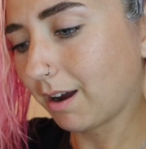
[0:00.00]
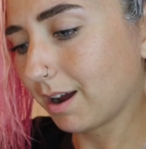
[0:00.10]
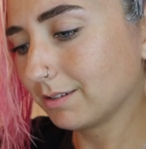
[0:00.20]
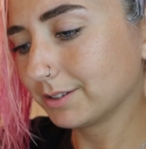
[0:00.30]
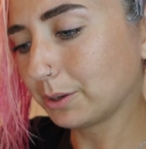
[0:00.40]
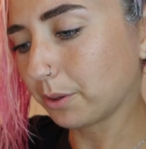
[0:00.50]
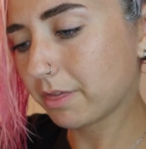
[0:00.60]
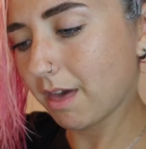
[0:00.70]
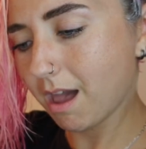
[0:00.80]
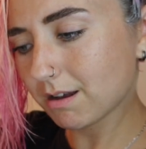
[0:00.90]
Okay, a little
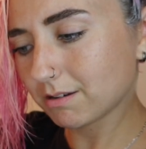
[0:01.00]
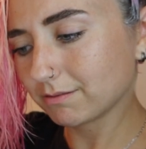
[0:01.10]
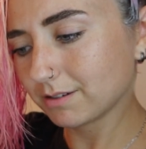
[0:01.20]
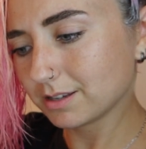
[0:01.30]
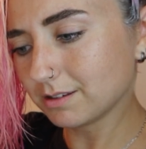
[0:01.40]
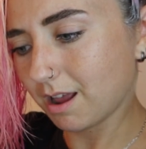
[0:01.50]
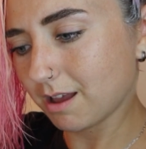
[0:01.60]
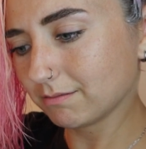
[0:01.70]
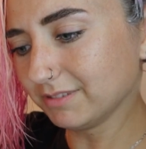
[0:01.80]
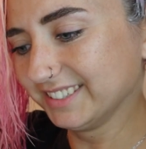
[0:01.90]
thick, isn't
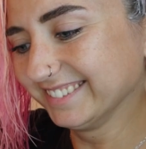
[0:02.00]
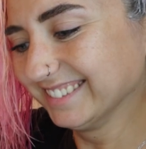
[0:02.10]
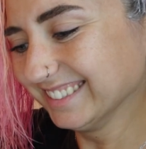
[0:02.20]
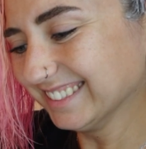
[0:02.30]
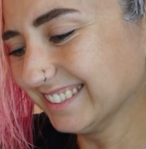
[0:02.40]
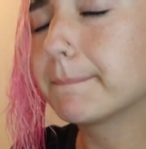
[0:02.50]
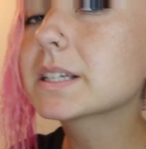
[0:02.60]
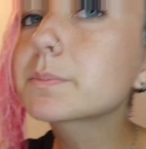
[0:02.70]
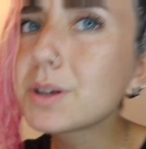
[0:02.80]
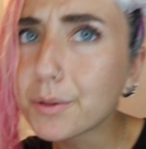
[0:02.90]
it?
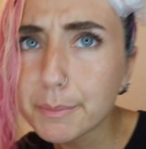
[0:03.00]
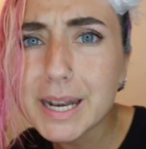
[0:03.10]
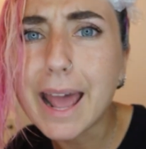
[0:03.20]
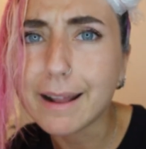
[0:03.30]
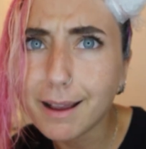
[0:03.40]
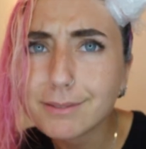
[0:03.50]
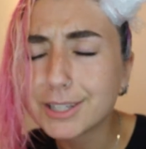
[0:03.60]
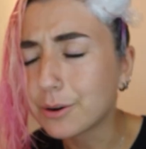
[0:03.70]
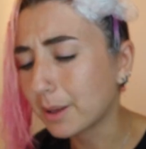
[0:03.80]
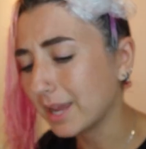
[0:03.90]
Must be all the banana,
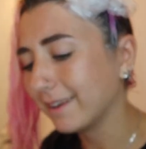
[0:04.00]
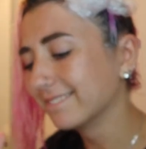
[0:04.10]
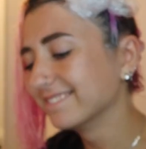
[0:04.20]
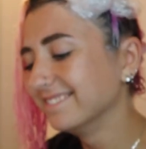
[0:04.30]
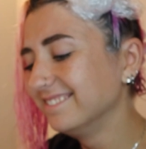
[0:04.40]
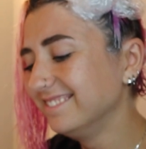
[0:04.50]
you know what I mean?